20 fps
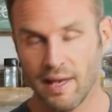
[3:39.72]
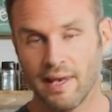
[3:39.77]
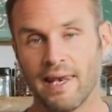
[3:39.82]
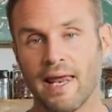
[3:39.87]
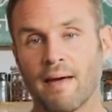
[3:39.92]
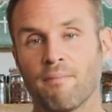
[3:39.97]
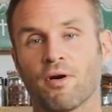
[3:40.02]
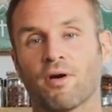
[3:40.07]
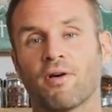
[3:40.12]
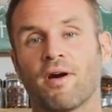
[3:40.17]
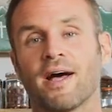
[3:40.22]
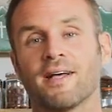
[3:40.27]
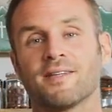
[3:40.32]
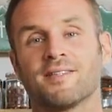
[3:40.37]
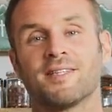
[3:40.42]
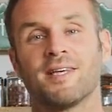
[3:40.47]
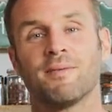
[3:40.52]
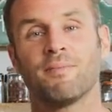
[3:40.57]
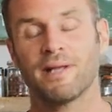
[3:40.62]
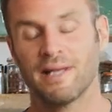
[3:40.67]

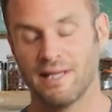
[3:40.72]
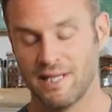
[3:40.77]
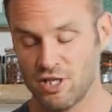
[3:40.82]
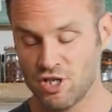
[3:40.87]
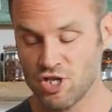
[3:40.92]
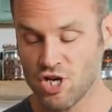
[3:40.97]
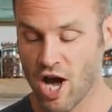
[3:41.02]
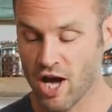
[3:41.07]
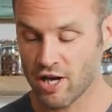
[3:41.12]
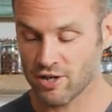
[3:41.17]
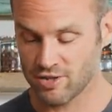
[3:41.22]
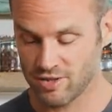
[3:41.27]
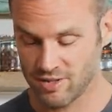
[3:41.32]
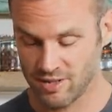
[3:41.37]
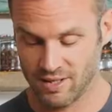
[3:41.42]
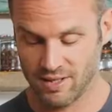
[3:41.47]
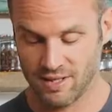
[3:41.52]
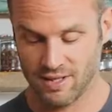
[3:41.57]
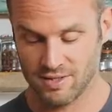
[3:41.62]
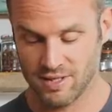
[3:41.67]
Lemongrass, typically not
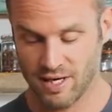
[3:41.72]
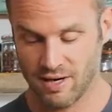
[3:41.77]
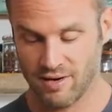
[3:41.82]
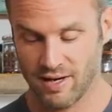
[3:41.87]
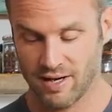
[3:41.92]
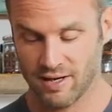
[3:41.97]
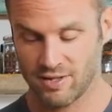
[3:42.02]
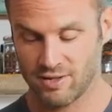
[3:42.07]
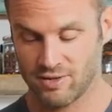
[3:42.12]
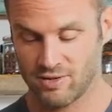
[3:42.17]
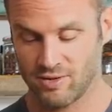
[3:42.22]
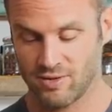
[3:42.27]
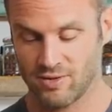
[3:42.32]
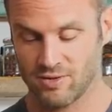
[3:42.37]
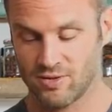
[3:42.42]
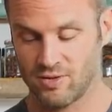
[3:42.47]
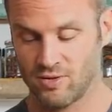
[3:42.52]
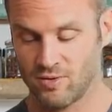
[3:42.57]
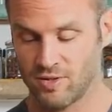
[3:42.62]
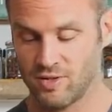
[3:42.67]
in a teriyaki
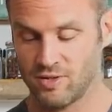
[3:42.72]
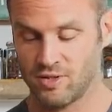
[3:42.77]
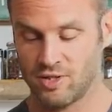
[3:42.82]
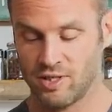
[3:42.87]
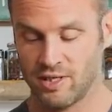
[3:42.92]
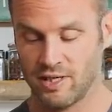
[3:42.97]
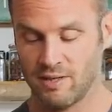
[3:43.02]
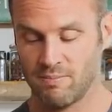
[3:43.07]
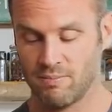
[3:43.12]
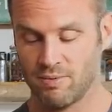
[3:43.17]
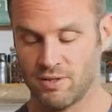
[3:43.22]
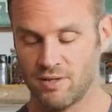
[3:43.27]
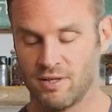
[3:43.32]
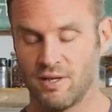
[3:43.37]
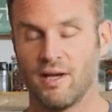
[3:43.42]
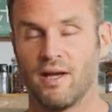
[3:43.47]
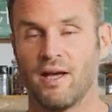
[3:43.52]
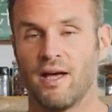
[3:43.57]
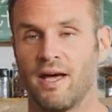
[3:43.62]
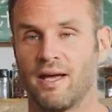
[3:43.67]
sauce, nor is chili, but
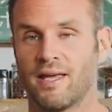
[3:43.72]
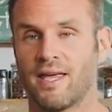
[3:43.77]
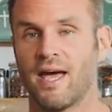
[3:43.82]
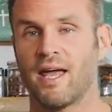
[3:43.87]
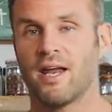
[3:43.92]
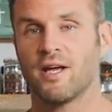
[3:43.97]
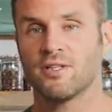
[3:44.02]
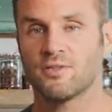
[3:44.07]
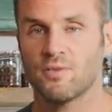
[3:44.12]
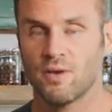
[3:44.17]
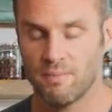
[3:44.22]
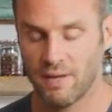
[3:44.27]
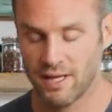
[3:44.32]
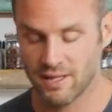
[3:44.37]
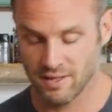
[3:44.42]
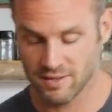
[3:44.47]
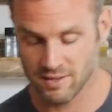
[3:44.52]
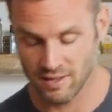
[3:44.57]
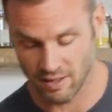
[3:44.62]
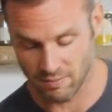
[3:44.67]
again, I just want to make
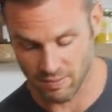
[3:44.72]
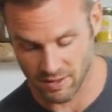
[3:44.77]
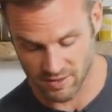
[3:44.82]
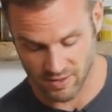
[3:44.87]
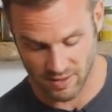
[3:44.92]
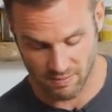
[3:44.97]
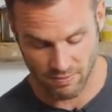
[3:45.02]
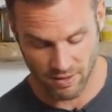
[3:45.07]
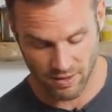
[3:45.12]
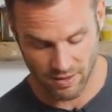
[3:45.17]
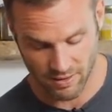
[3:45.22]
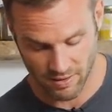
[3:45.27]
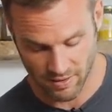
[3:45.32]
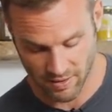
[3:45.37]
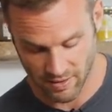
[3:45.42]
this a little bit simpler.